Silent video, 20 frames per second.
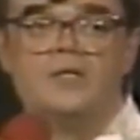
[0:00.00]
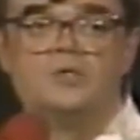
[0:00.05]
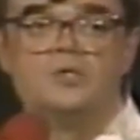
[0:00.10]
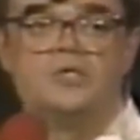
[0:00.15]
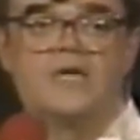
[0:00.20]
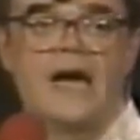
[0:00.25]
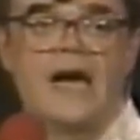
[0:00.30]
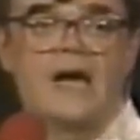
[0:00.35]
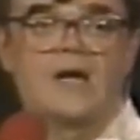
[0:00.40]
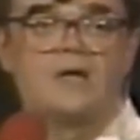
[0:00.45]

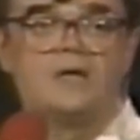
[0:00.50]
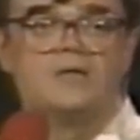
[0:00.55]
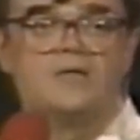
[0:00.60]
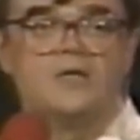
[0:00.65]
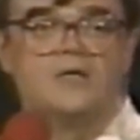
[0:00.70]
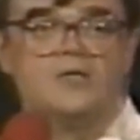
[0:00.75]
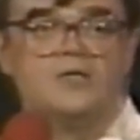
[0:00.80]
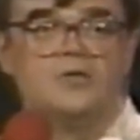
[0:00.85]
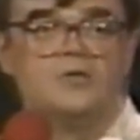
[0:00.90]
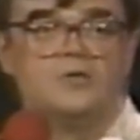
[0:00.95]
jacket
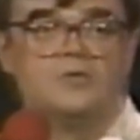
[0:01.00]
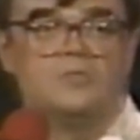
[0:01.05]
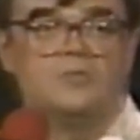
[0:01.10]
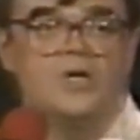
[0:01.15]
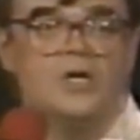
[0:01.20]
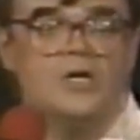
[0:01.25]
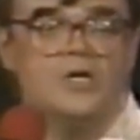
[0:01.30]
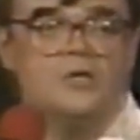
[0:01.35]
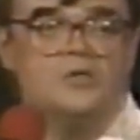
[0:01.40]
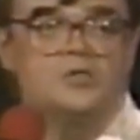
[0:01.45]
and your
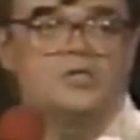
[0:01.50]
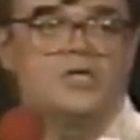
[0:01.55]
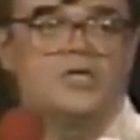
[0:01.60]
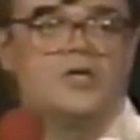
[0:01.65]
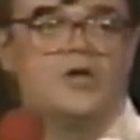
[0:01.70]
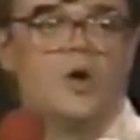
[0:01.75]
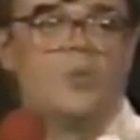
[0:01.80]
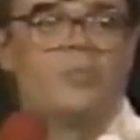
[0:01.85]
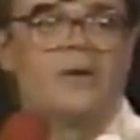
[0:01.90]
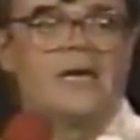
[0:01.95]

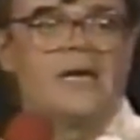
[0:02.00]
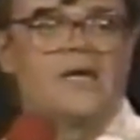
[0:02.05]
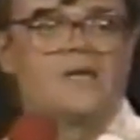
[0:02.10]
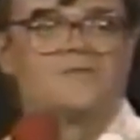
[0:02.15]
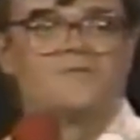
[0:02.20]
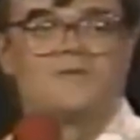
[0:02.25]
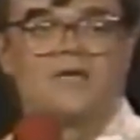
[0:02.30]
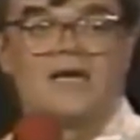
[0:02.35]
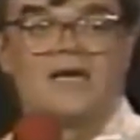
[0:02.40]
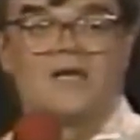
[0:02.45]
chino
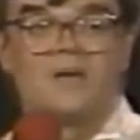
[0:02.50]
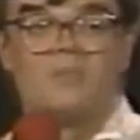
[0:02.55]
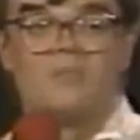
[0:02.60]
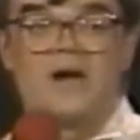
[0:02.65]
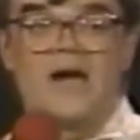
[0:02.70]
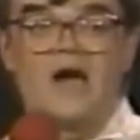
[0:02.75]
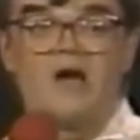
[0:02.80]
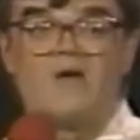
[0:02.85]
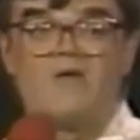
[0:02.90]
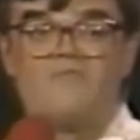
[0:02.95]
pants and a
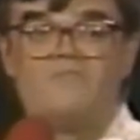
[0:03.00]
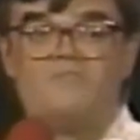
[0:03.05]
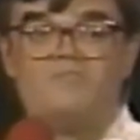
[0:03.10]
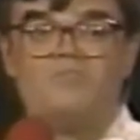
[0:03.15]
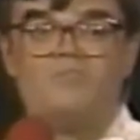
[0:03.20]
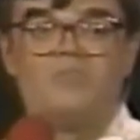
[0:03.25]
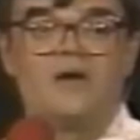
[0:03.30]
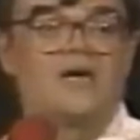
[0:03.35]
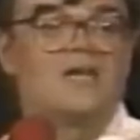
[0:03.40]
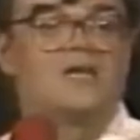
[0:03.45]
pair of
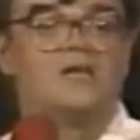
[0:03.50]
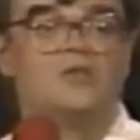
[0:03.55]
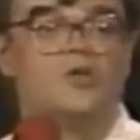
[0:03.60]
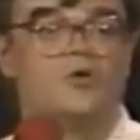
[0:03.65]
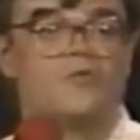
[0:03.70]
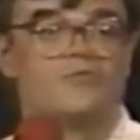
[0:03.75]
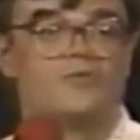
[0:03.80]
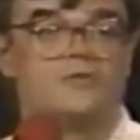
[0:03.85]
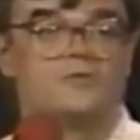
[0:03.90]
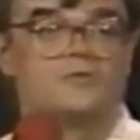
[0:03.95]
penny
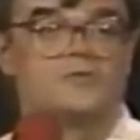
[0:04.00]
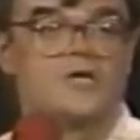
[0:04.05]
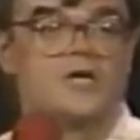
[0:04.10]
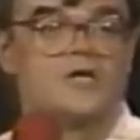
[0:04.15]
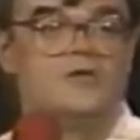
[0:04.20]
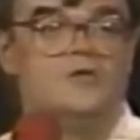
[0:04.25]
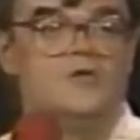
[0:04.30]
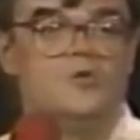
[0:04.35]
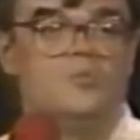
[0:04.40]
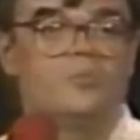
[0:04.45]
loafers,
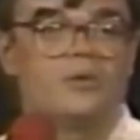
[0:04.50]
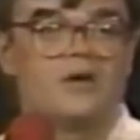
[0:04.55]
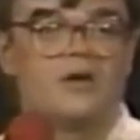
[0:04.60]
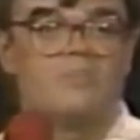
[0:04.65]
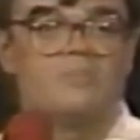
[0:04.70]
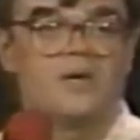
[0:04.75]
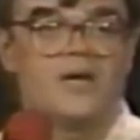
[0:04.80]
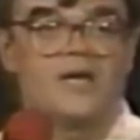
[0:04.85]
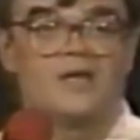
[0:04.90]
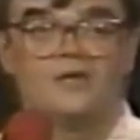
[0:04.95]
a new pair
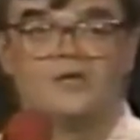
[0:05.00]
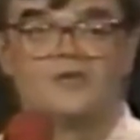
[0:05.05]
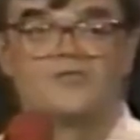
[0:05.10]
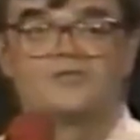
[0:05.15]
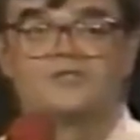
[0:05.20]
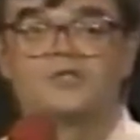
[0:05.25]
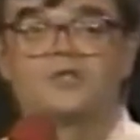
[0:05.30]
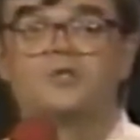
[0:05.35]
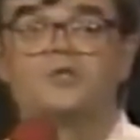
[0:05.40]
of penny loafers.